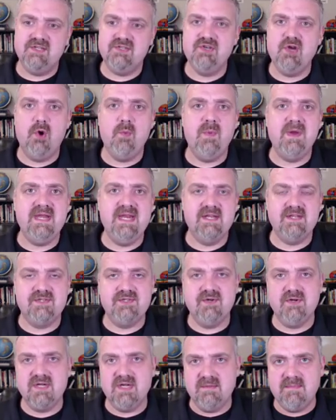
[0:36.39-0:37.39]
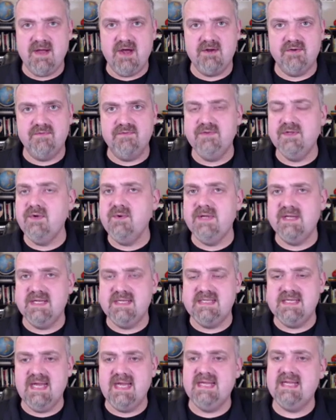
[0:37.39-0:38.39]
It showed we need a certain amount of fluid
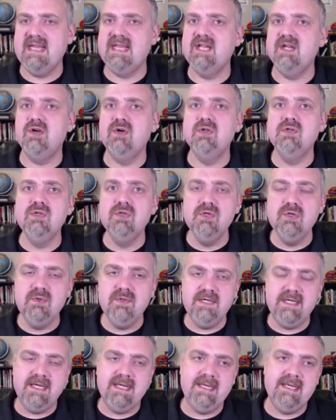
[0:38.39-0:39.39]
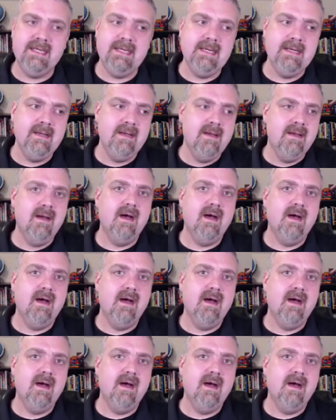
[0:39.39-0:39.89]
intake, including